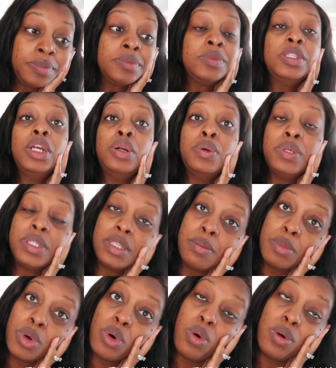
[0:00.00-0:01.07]
There were
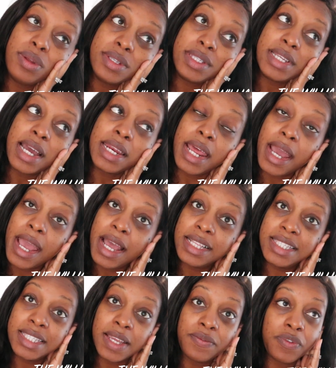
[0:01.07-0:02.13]
some goals that I
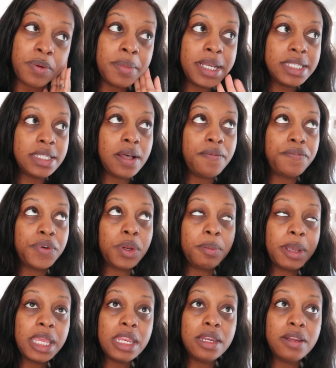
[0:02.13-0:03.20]
had set for myself for the
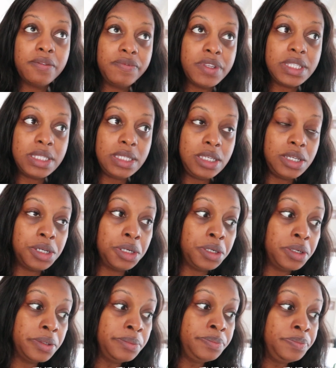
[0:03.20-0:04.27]
beginning of this
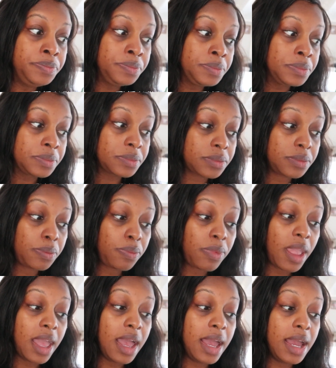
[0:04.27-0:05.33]
year,
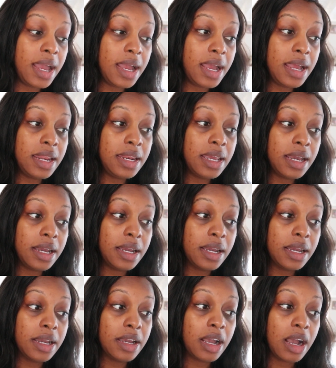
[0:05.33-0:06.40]
and
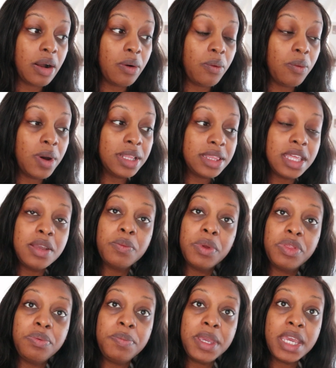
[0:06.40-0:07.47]
one thing
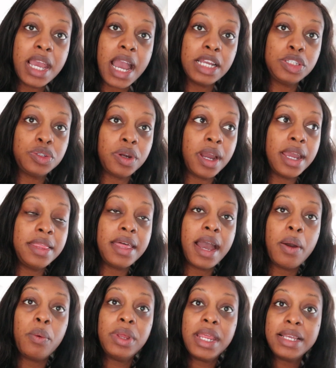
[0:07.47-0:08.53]
with me, I try
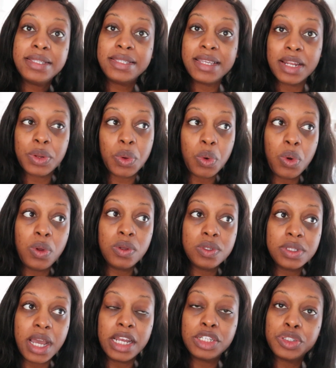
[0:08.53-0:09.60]
that when I set
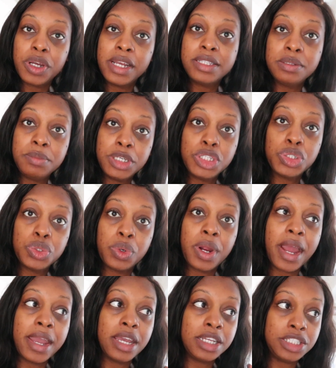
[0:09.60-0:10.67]
goals, I try to make sure
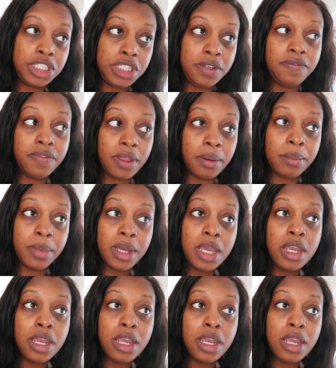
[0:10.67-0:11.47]
I achieve them,